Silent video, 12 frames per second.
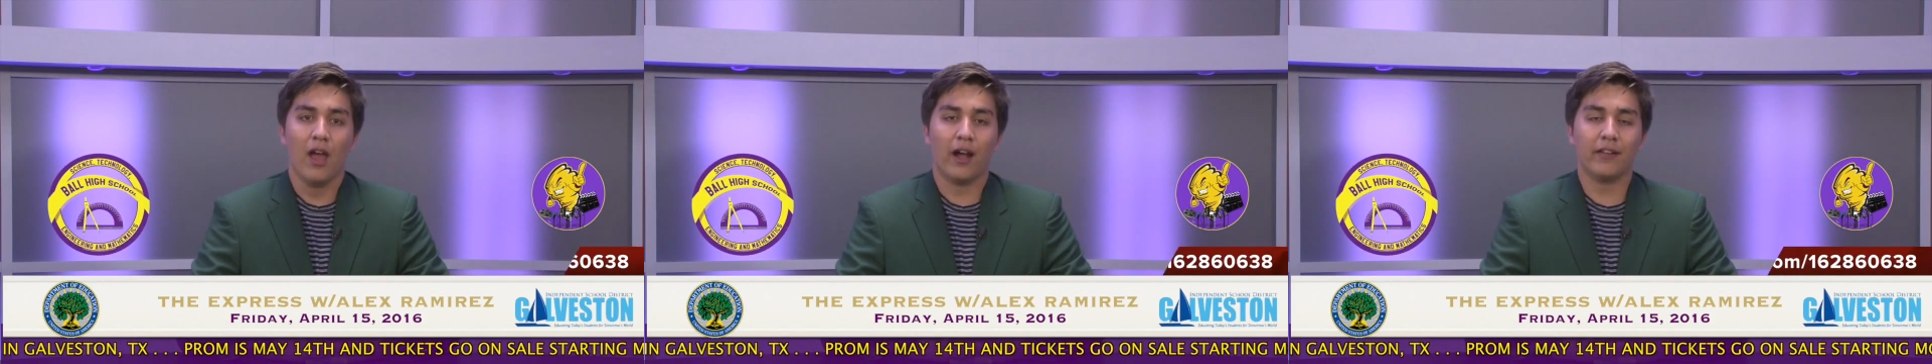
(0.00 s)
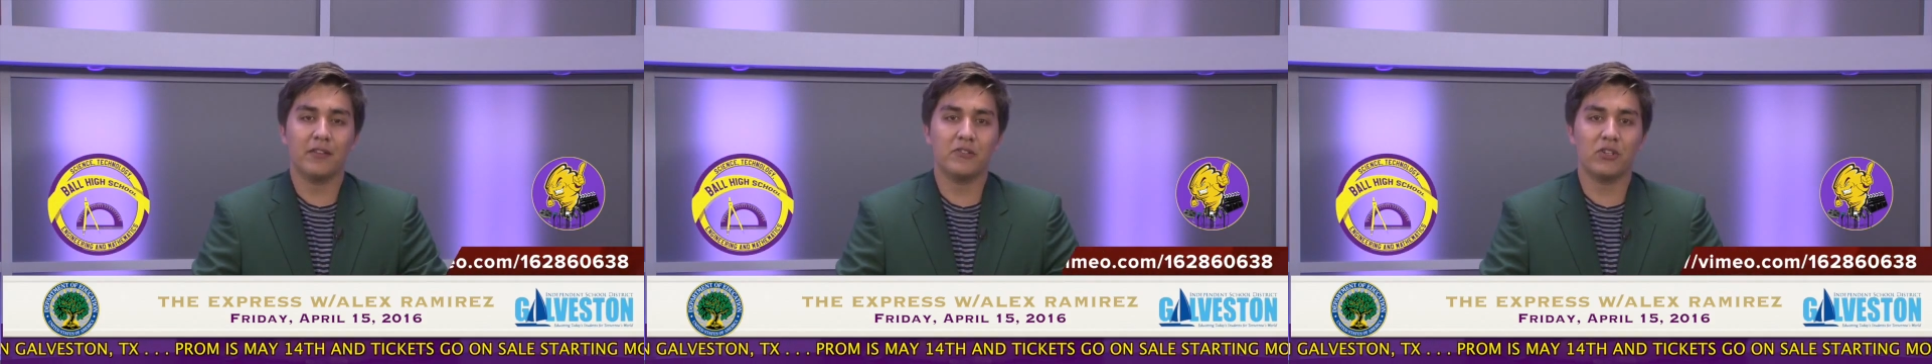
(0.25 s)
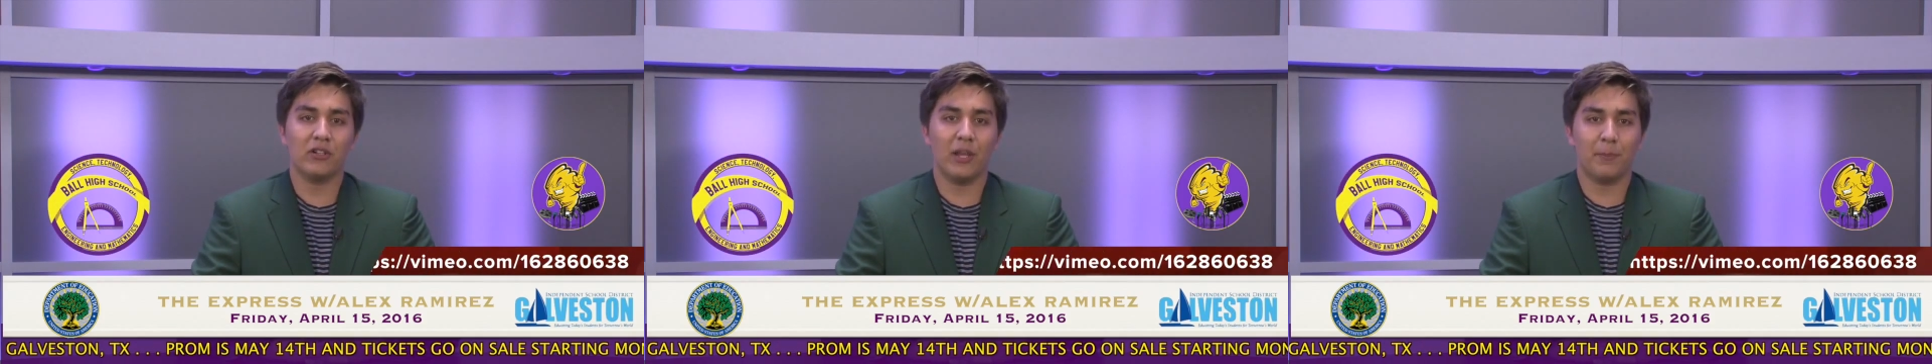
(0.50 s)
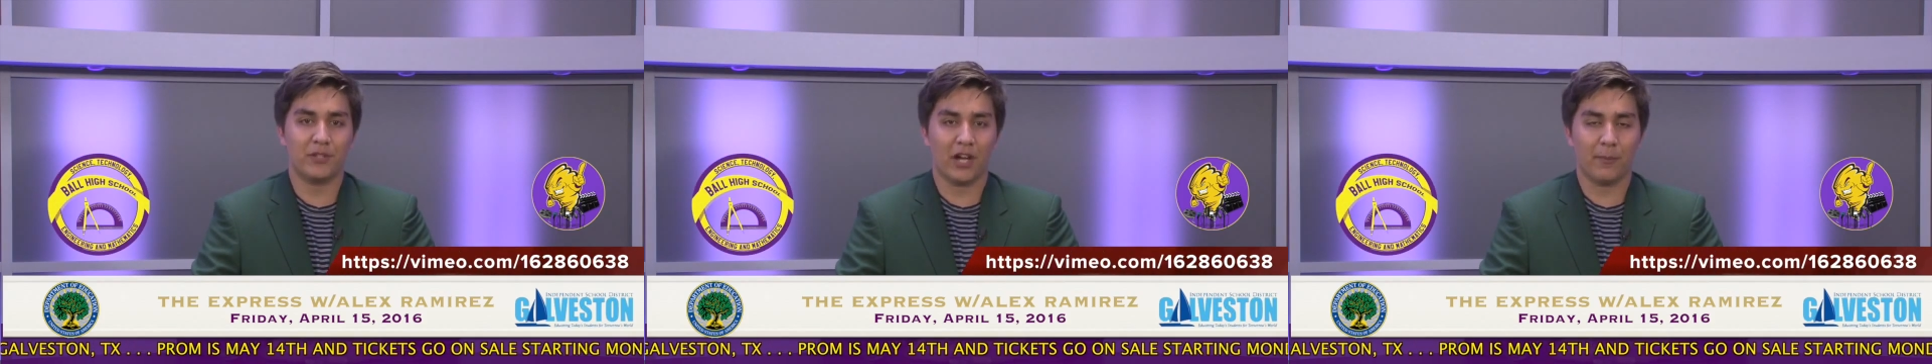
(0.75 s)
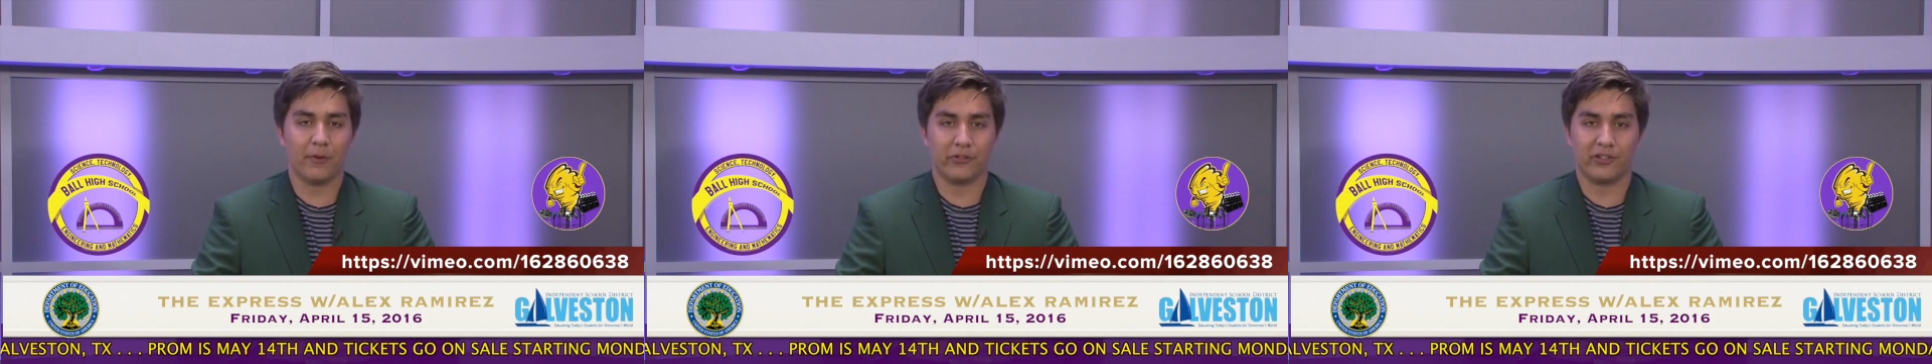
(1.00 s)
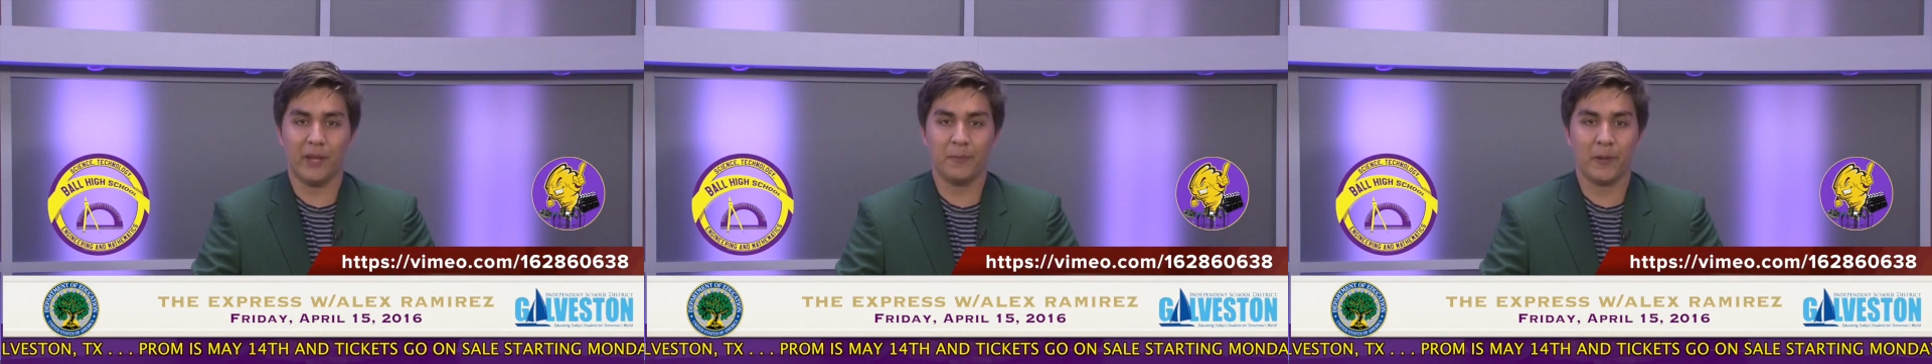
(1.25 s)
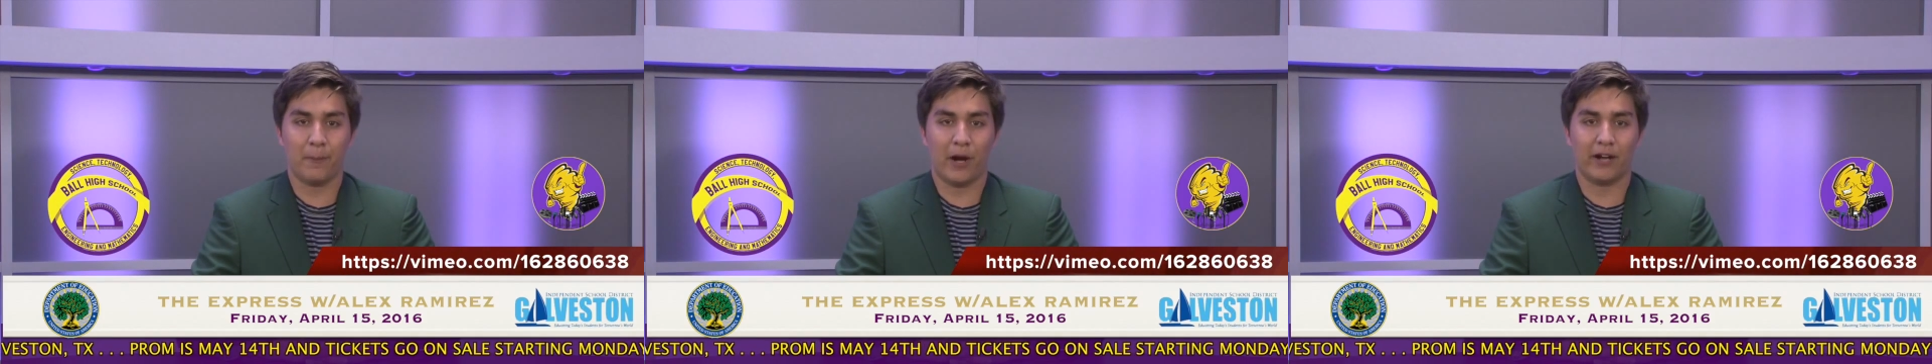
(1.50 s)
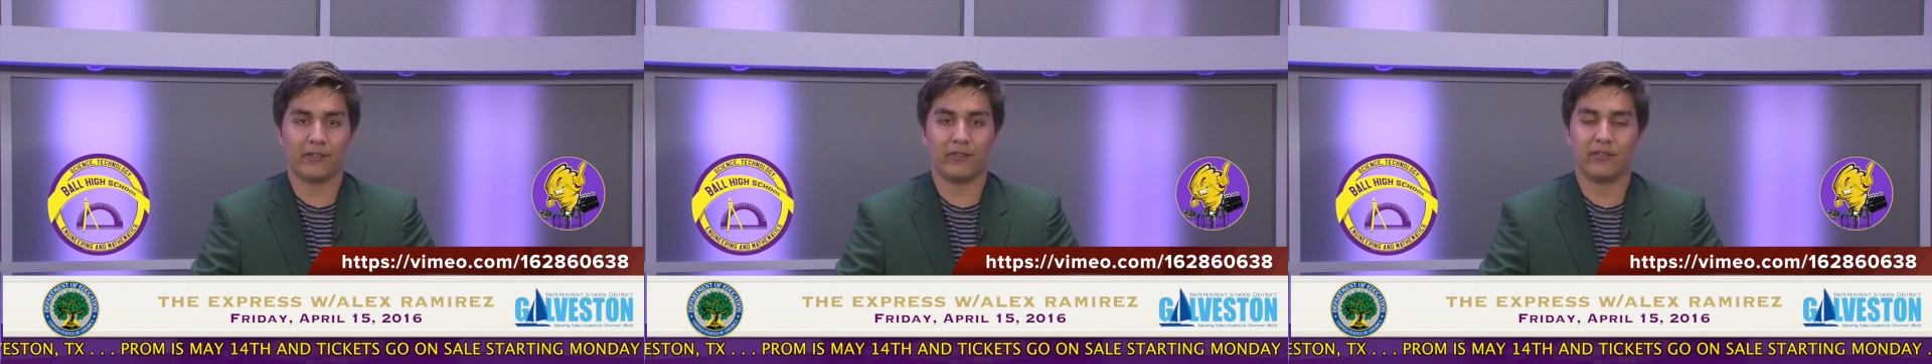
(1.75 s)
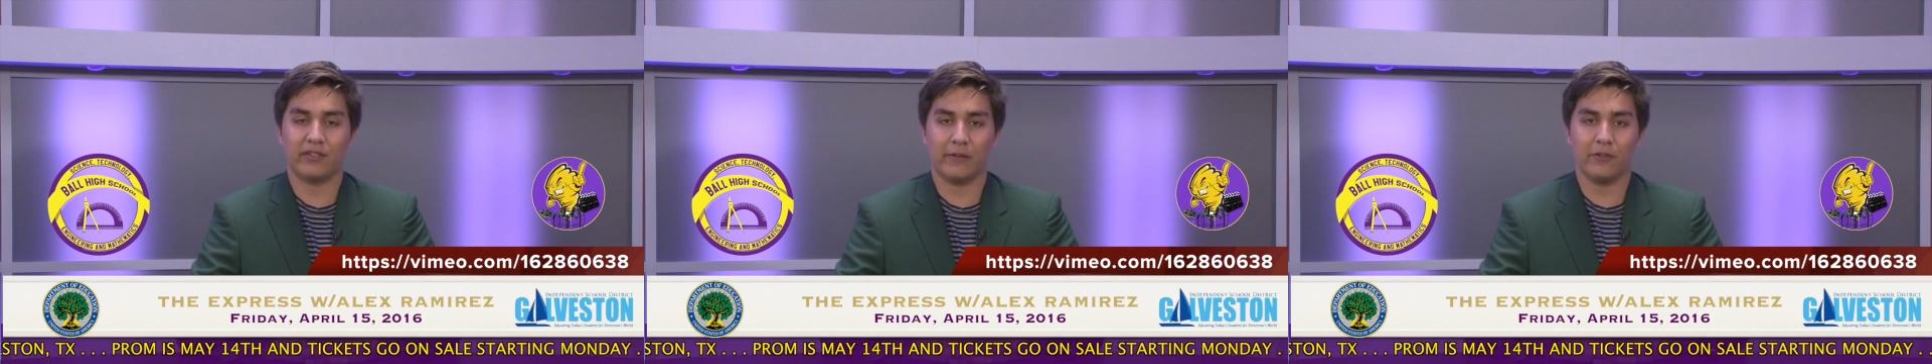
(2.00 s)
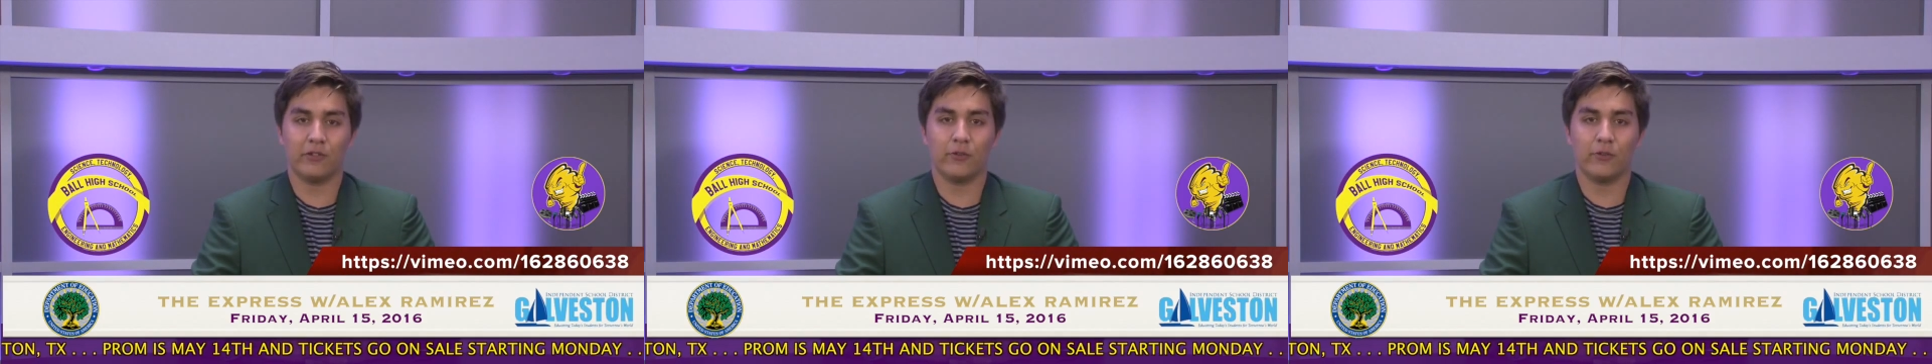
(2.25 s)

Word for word: Attention Lip Dubbers, Lip Dub practices every